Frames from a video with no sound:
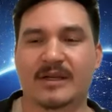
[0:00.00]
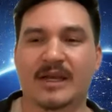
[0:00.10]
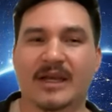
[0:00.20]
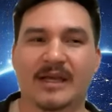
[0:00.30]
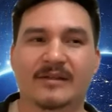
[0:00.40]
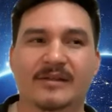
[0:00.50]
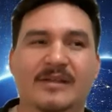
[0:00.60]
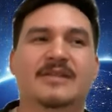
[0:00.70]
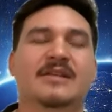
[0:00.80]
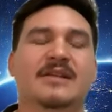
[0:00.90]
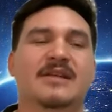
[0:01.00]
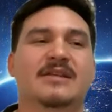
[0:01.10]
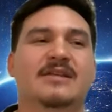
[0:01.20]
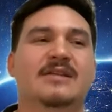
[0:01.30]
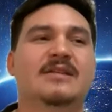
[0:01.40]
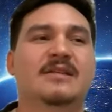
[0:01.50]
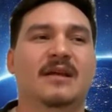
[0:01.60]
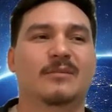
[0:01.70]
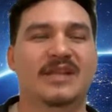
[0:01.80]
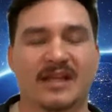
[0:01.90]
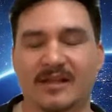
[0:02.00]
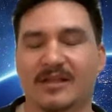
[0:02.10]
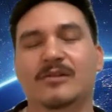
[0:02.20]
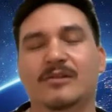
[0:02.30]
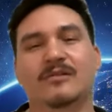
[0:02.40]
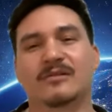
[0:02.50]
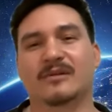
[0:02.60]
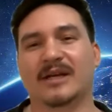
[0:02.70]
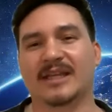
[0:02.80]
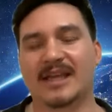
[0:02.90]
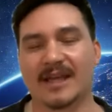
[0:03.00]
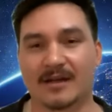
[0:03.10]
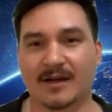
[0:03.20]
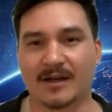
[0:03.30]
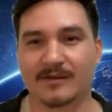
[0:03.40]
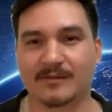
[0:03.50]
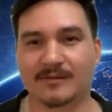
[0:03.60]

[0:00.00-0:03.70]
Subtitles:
And this is, I'm telling you, I cannot